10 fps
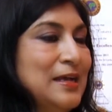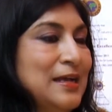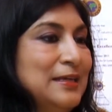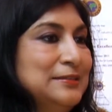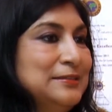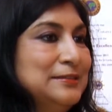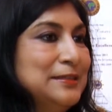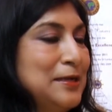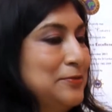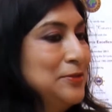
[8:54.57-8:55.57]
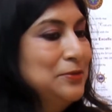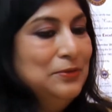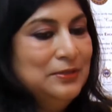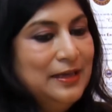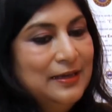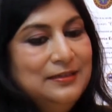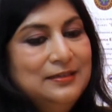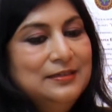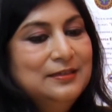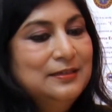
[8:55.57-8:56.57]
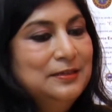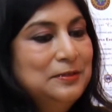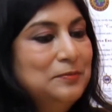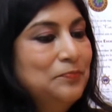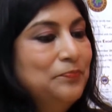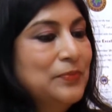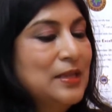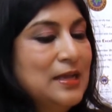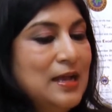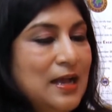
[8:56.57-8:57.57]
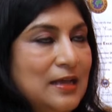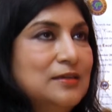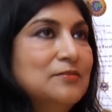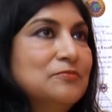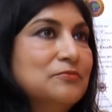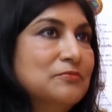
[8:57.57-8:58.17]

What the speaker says: And after all that, I